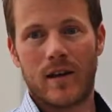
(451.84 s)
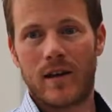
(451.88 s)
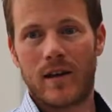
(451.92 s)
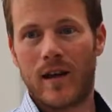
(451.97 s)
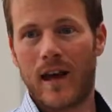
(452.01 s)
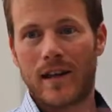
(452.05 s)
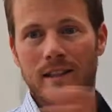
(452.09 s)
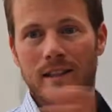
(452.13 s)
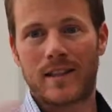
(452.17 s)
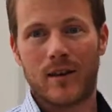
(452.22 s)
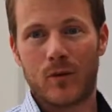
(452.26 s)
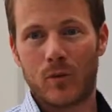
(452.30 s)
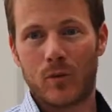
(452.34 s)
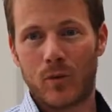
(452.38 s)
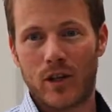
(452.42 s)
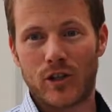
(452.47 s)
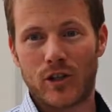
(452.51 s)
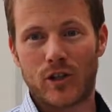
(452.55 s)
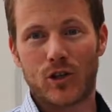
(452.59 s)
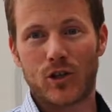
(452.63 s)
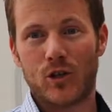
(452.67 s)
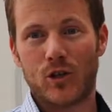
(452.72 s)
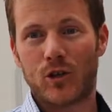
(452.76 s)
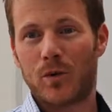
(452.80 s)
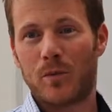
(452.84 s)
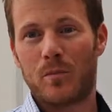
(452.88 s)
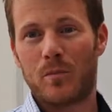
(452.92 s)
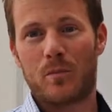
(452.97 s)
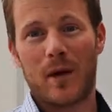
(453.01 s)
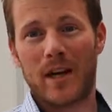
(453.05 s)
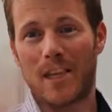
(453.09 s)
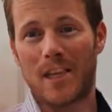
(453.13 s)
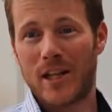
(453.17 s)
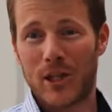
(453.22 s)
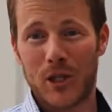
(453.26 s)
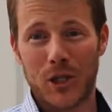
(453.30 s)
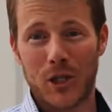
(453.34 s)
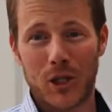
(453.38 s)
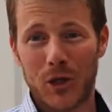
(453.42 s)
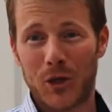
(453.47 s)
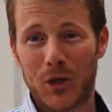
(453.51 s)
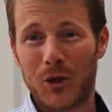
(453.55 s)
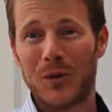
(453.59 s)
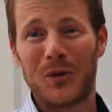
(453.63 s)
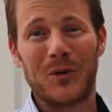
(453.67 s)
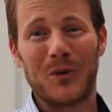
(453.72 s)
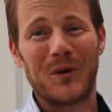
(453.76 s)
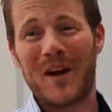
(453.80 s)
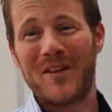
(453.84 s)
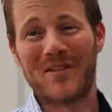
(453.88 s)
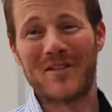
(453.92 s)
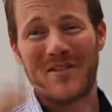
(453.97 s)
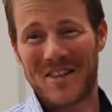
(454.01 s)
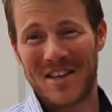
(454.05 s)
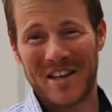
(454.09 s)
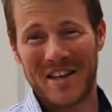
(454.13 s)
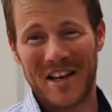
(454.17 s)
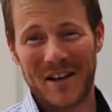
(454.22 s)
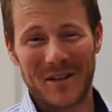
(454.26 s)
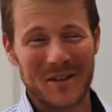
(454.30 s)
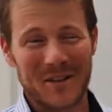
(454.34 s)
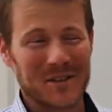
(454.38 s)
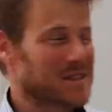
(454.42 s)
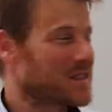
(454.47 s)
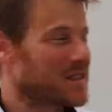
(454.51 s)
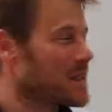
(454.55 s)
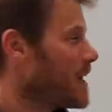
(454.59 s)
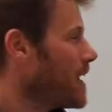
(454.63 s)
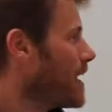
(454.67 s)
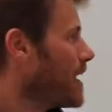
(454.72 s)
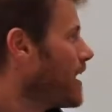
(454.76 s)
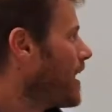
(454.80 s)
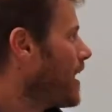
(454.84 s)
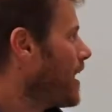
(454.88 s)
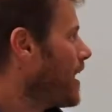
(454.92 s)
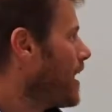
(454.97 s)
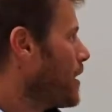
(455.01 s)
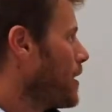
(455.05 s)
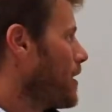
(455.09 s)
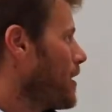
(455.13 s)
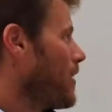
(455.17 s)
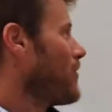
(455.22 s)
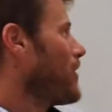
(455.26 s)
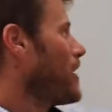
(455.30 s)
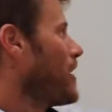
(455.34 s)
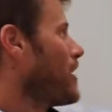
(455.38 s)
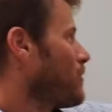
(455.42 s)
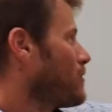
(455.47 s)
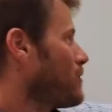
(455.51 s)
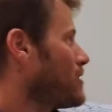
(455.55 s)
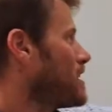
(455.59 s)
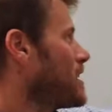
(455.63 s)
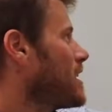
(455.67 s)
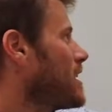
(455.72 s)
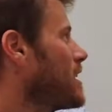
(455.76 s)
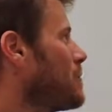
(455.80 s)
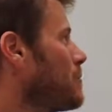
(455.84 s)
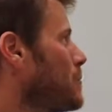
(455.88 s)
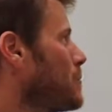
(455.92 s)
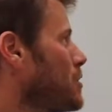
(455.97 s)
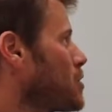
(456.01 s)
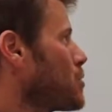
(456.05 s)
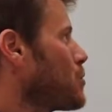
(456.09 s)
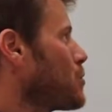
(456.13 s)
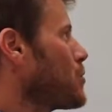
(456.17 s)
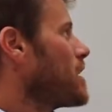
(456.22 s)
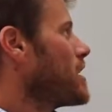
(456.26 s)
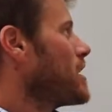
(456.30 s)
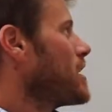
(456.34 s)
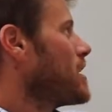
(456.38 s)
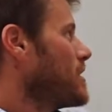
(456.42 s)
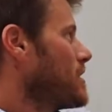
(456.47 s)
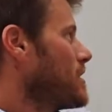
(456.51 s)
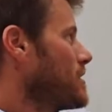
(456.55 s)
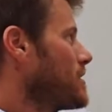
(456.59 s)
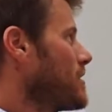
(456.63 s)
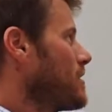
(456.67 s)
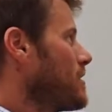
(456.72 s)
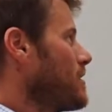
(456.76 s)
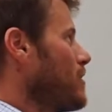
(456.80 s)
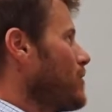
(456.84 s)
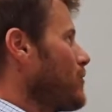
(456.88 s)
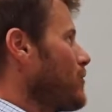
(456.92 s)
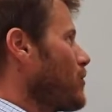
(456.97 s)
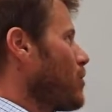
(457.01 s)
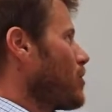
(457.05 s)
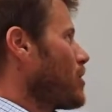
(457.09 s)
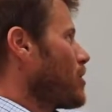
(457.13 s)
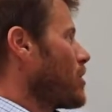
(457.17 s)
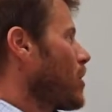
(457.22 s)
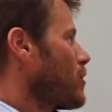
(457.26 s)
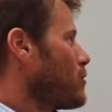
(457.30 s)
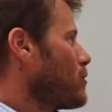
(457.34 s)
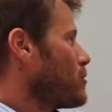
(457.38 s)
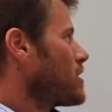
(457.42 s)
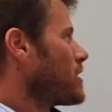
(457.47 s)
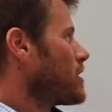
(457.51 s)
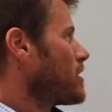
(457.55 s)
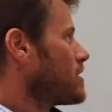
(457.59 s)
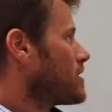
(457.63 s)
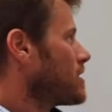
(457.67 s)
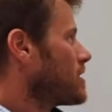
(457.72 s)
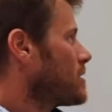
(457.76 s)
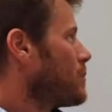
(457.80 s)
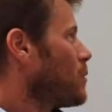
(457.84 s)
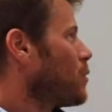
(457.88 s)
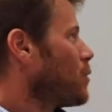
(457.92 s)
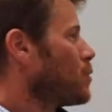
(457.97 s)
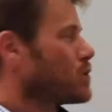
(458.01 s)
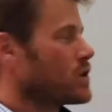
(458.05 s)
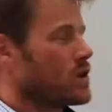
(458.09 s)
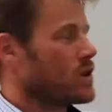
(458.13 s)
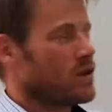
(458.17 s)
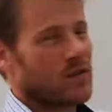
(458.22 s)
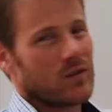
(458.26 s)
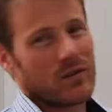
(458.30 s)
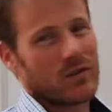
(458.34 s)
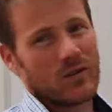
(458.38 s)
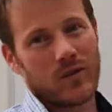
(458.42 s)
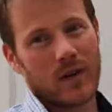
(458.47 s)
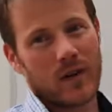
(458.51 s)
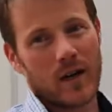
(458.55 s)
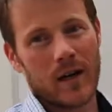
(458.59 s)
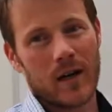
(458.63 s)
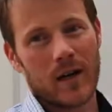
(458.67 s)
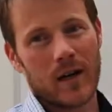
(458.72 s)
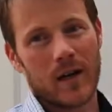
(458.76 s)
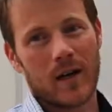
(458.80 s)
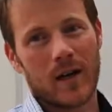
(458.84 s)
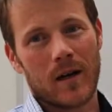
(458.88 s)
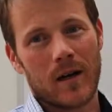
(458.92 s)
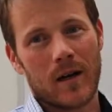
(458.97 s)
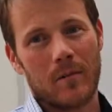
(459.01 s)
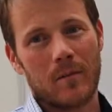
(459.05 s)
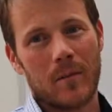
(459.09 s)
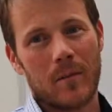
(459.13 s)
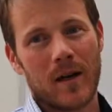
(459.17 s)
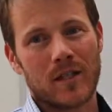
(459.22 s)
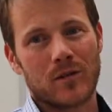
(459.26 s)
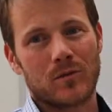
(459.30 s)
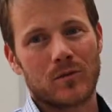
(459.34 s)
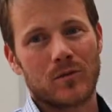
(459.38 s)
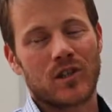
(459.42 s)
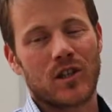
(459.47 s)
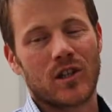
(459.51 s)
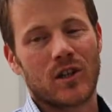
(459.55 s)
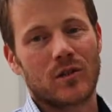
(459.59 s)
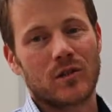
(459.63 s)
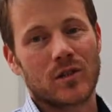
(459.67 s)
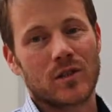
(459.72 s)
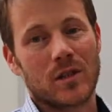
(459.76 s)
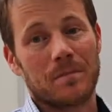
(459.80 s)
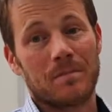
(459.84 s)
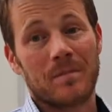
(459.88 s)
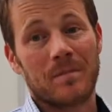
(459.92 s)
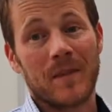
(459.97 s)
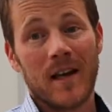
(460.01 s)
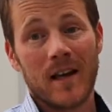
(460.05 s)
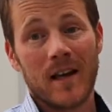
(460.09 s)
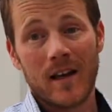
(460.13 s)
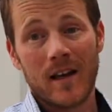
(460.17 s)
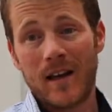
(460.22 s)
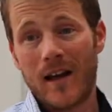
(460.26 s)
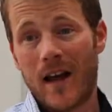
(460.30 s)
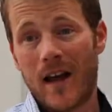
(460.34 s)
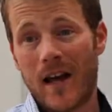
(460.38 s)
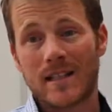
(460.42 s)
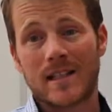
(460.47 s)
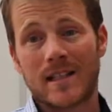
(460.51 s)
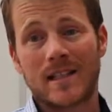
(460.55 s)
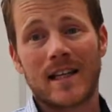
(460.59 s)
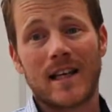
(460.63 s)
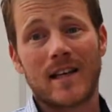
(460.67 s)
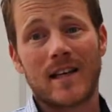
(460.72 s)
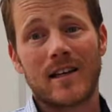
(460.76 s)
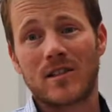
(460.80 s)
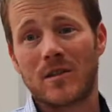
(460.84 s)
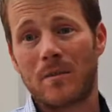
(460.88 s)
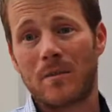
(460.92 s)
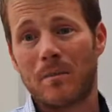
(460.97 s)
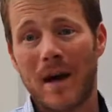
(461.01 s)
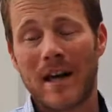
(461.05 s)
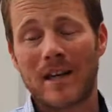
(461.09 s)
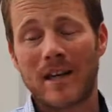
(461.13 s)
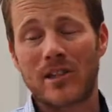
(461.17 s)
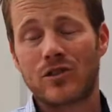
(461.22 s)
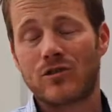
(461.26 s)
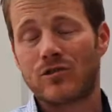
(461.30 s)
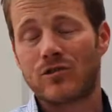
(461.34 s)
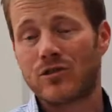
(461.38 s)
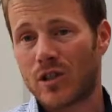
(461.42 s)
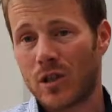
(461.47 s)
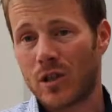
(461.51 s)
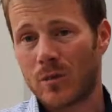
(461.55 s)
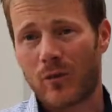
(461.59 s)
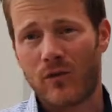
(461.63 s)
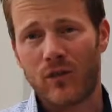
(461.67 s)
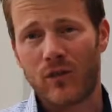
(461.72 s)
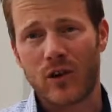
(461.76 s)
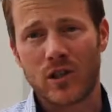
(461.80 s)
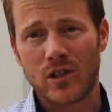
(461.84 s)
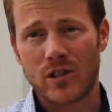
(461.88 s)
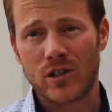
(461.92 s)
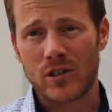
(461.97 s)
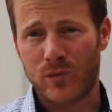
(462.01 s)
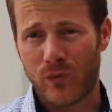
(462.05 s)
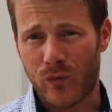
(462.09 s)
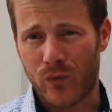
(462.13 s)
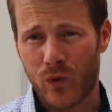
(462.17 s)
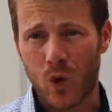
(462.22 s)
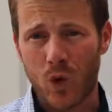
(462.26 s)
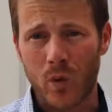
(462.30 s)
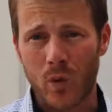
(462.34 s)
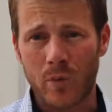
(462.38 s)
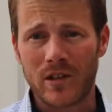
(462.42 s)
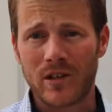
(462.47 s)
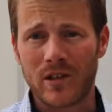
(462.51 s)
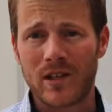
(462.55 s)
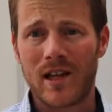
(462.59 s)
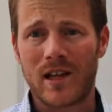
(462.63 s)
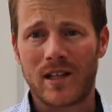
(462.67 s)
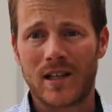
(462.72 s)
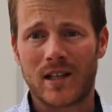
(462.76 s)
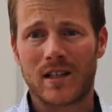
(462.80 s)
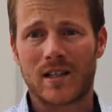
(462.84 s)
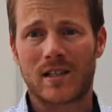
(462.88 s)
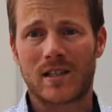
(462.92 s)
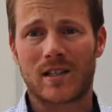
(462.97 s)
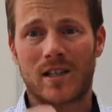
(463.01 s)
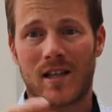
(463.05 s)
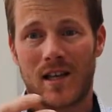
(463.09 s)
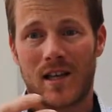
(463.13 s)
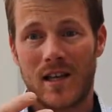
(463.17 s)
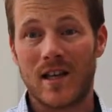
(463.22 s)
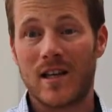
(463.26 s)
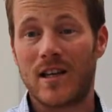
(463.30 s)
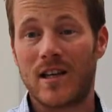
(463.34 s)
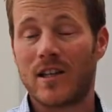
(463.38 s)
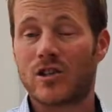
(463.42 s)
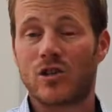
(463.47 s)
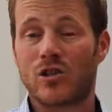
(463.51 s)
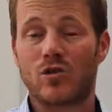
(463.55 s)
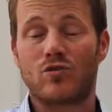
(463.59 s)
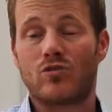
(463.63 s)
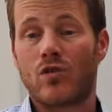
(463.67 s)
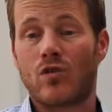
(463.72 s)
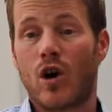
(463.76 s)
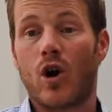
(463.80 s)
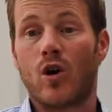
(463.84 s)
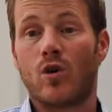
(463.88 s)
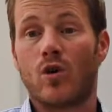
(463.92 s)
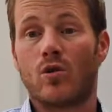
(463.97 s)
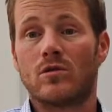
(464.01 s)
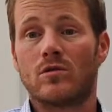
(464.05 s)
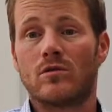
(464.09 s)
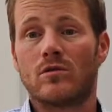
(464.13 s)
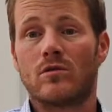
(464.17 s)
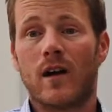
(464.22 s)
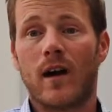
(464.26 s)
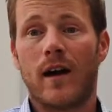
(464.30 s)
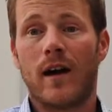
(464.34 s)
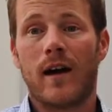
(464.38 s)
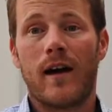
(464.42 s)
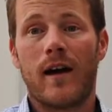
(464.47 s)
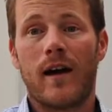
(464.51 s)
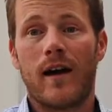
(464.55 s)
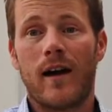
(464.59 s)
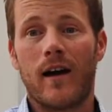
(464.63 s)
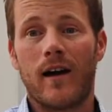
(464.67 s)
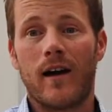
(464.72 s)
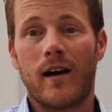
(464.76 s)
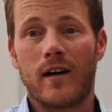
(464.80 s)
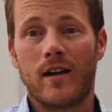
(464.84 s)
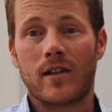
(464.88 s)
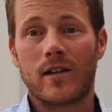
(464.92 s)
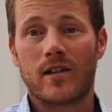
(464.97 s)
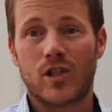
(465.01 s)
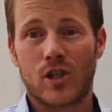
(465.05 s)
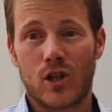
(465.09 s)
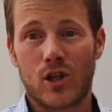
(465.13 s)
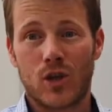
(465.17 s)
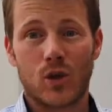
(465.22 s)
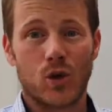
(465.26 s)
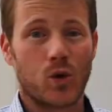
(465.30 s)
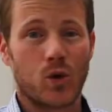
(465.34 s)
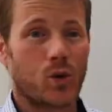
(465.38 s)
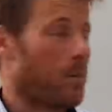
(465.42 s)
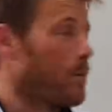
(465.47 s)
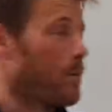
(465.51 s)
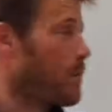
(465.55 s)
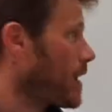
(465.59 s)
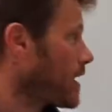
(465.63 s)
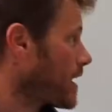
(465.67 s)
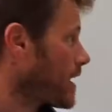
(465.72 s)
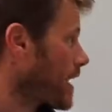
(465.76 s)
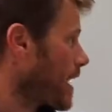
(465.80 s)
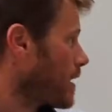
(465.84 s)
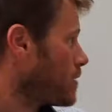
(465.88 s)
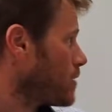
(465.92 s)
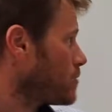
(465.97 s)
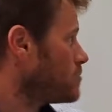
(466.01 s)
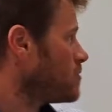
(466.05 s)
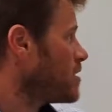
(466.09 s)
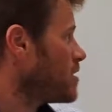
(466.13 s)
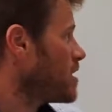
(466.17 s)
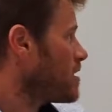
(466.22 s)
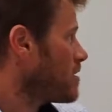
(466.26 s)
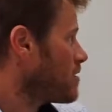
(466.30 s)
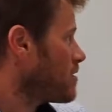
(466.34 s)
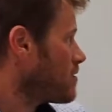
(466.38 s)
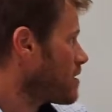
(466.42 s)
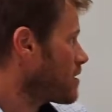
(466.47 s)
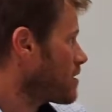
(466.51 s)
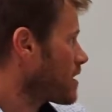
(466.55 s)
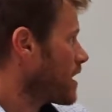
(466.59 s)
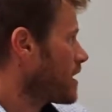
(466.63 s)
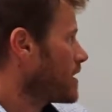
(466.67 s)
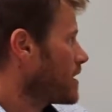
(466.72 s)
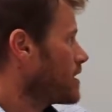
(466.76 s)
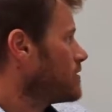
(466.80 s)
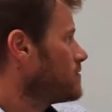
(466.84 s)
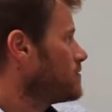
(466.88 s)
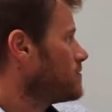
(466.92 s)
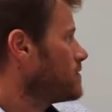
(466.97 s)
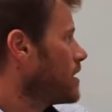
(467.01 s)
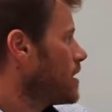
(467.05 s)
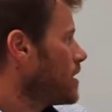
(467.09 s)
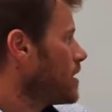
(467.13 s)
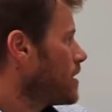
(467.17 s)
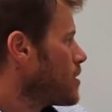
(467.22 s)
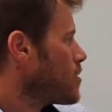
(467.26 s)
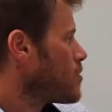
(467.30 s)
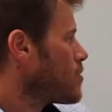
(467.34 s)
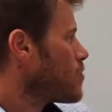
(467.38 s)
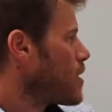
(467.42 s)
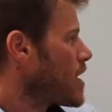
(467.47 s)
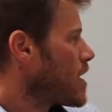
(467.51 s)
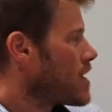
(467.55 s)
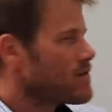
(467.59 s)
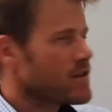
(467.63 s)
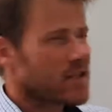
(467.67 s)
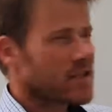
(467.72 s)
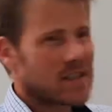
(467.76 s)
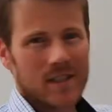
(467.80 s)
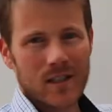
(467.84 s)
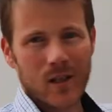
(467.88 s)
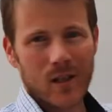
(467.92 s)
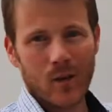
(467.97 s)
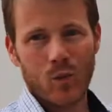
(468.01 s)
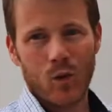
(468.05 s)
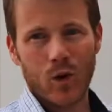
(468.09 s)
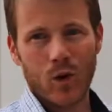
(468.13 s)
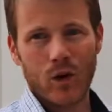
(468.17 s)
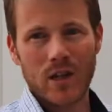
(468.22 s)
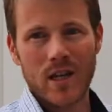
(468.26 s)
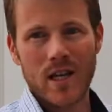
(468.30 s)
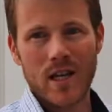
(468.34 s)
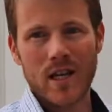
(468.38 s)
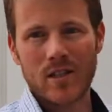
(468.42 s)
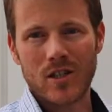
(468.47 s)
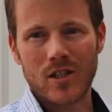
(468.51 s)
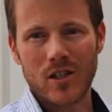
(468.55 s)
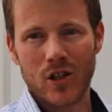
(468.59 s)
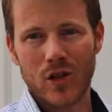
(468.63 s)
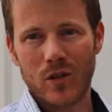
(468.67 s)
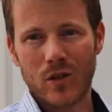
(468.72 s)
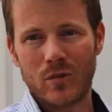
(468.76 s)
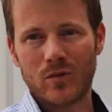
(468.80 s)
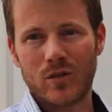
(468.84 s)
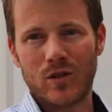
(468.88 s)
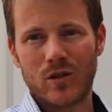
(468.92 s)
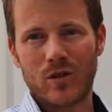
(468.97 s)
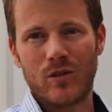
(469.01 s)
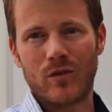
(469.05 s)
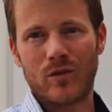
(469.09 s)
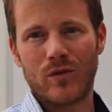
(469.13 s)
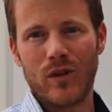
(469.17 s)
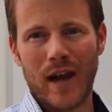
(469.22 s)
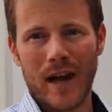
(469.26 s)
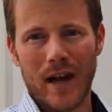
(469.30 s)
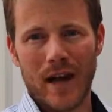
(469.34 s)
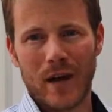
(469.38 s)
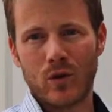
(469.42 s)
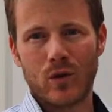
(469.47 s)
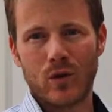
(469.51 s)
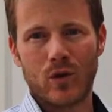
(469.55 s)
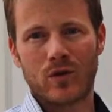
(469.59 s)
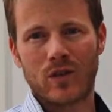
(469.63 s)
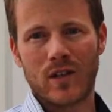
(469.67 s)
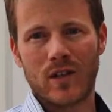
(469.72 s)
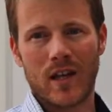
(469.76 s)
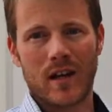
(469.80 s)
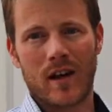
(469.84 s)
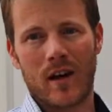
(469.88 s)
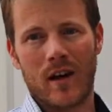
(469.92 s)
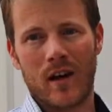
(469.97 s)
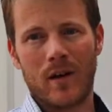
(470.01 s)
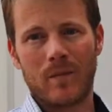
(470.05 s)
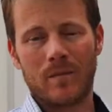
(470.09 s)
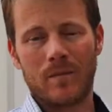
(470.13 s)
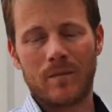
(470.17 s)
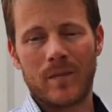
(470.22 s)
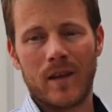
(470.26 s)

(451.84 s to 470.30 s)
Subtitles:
excellent at what they do, better than you, everything else. And then obviously in between is that you've got coaching and supportive management styles. And as I say, as a manager, a supervisor, foreman, it is your role to pick out, okay, where is someone in terms of how good they are?